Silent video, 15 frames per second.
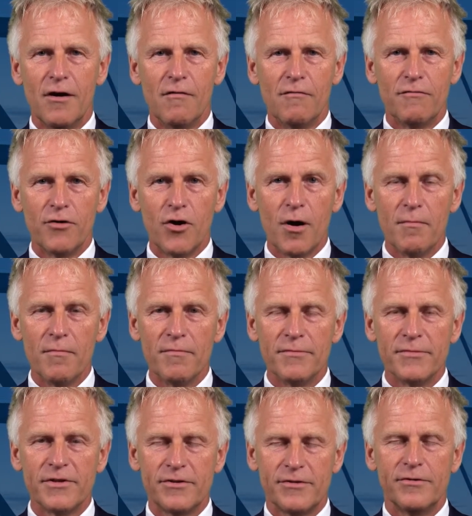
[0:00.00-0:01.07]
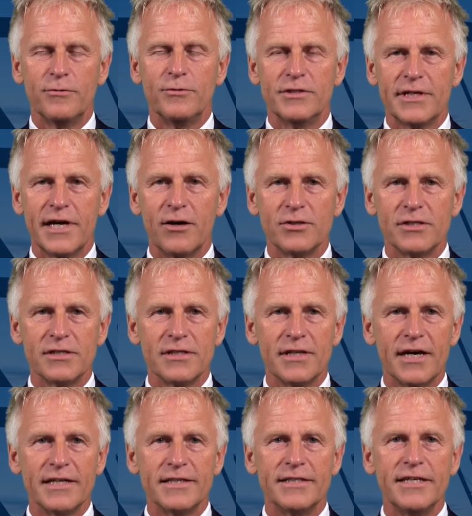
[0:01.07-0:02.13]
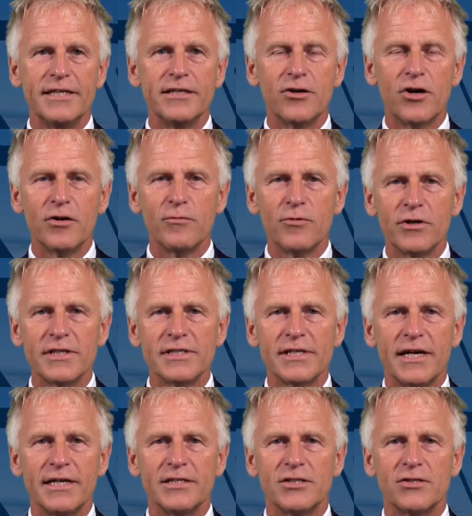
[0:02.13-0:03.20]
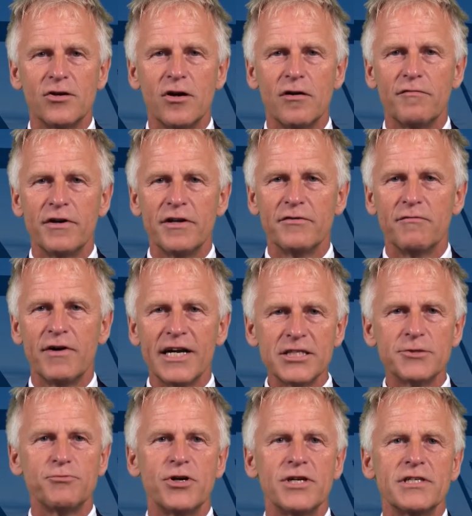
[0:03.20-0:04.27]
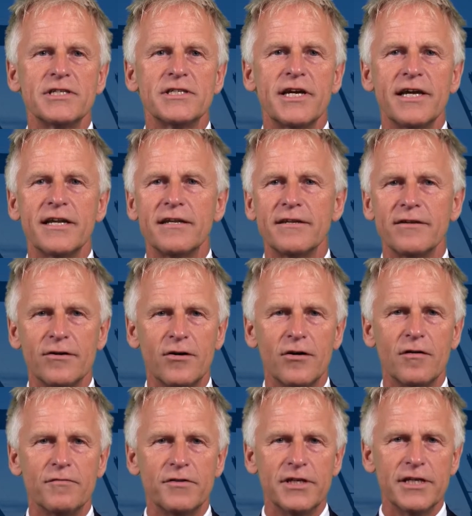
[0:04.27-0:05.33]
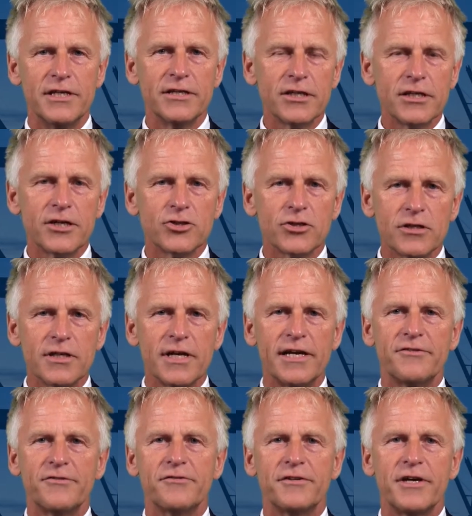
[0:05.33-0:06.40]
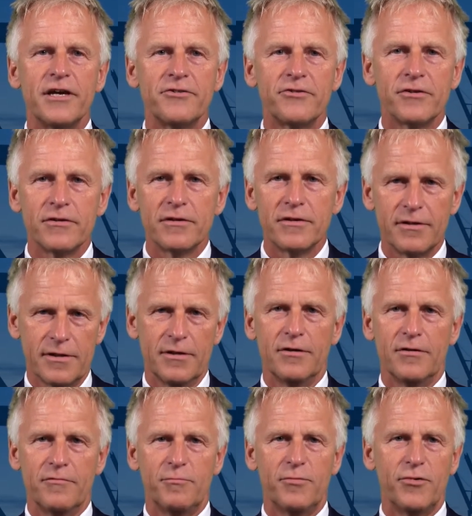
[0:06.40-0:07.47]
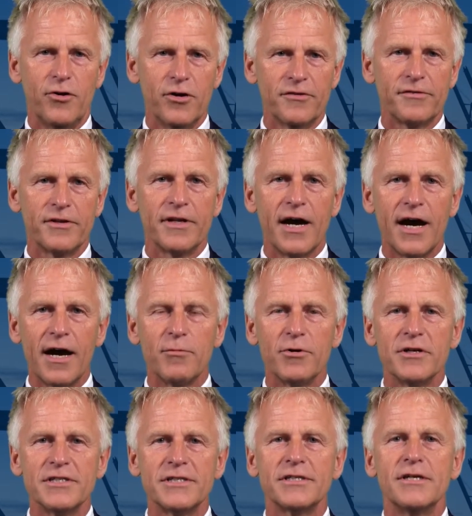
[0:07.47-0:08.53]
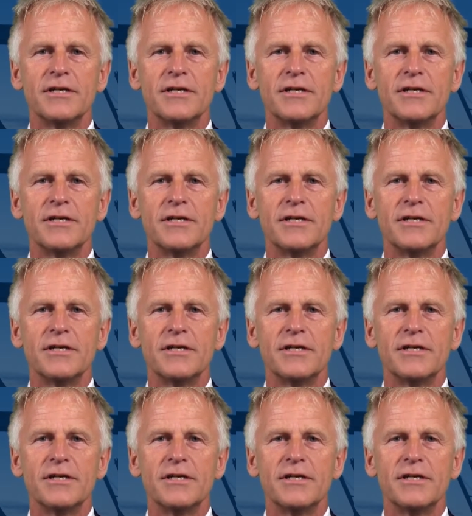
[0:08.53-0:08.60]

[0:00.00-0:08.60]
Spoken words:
From 2019 onwards I serve as Vice President of the International Association Ports and Harbors.